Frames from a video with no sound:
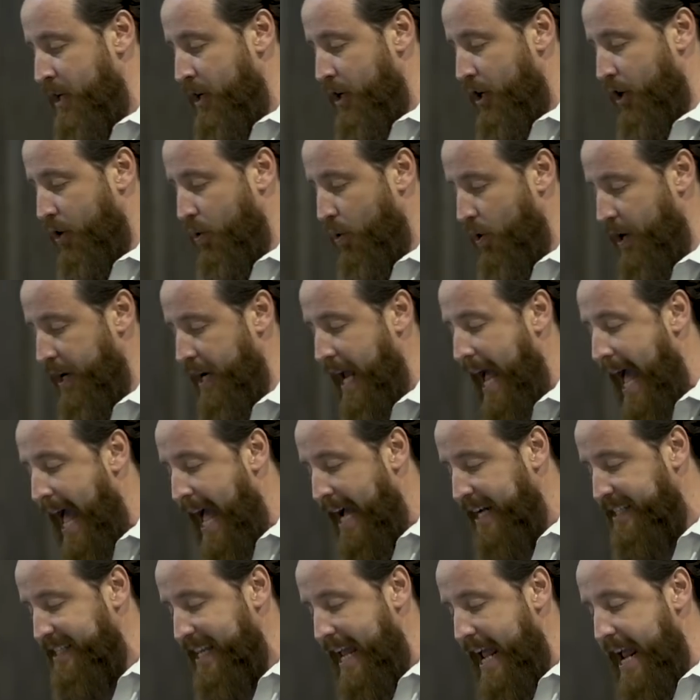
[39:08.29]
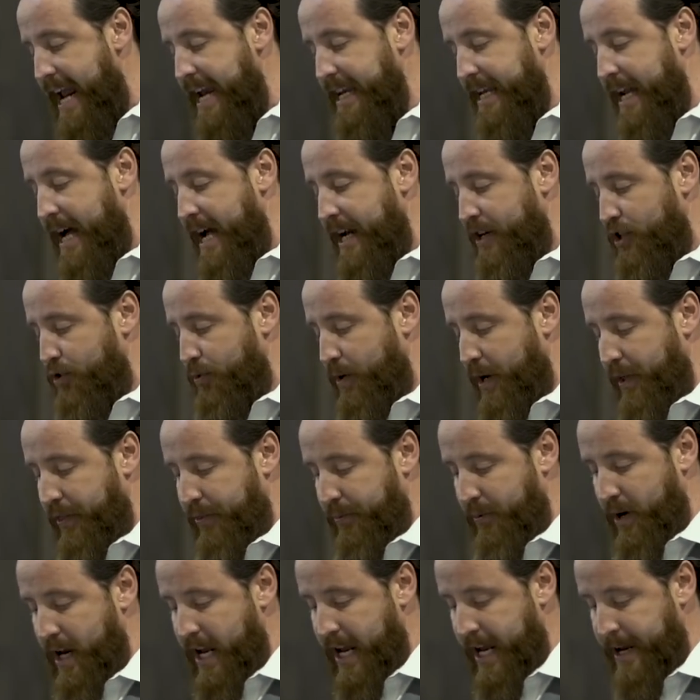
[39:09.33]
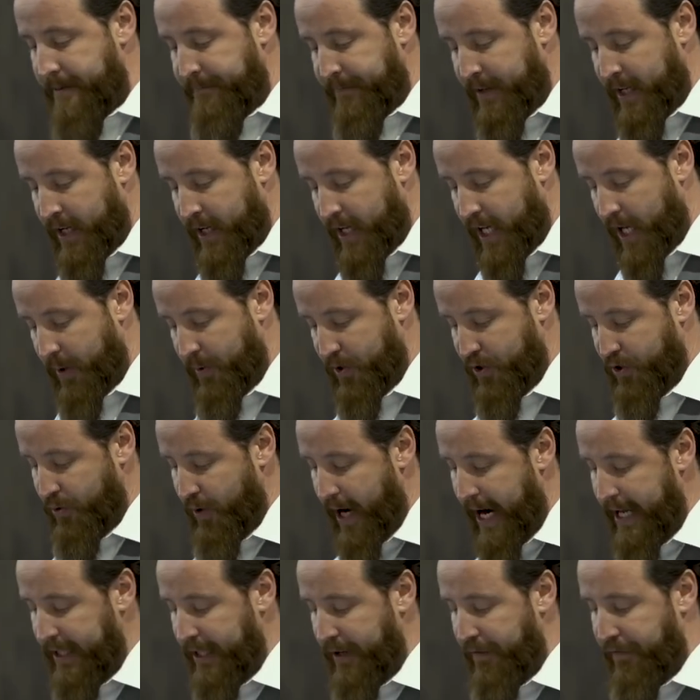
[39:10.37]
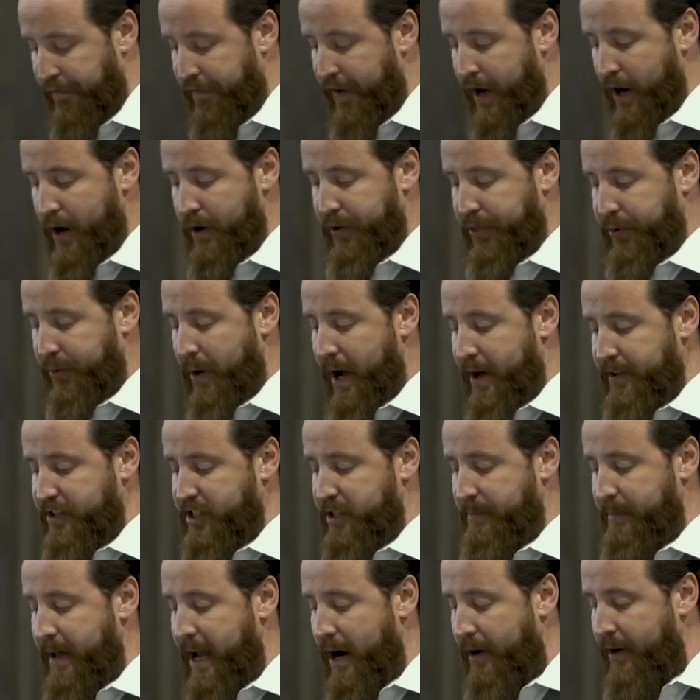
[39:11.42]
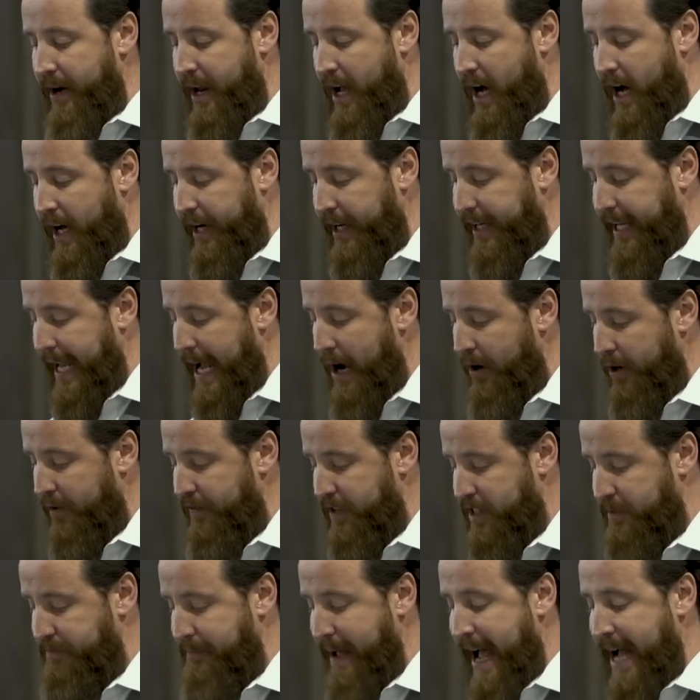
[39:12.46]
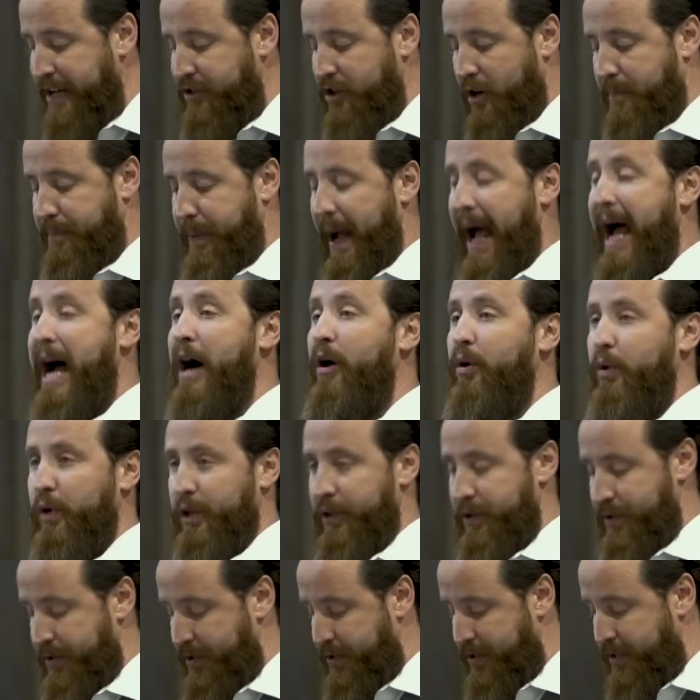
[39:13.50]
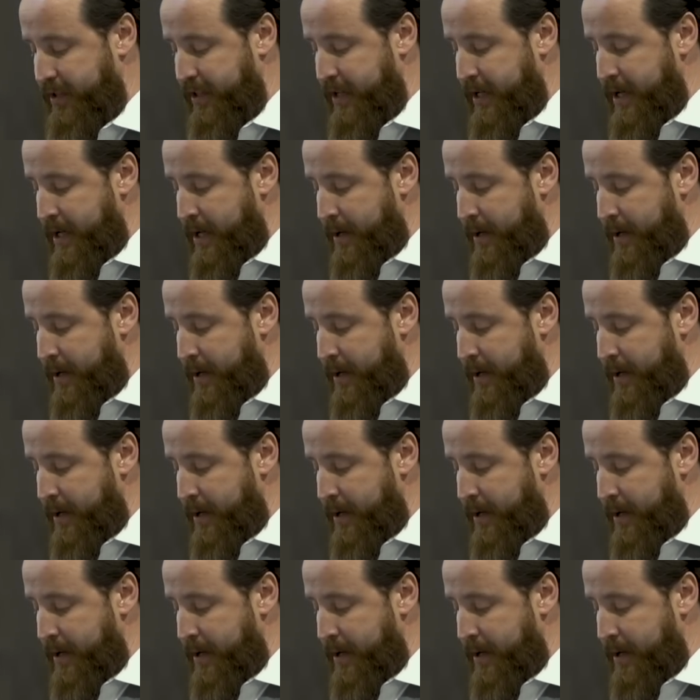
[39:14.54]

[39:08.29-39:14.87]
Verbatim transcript: According to Acts 8:9-23, he was greatly feared throughout Samaria on account of his magic powers.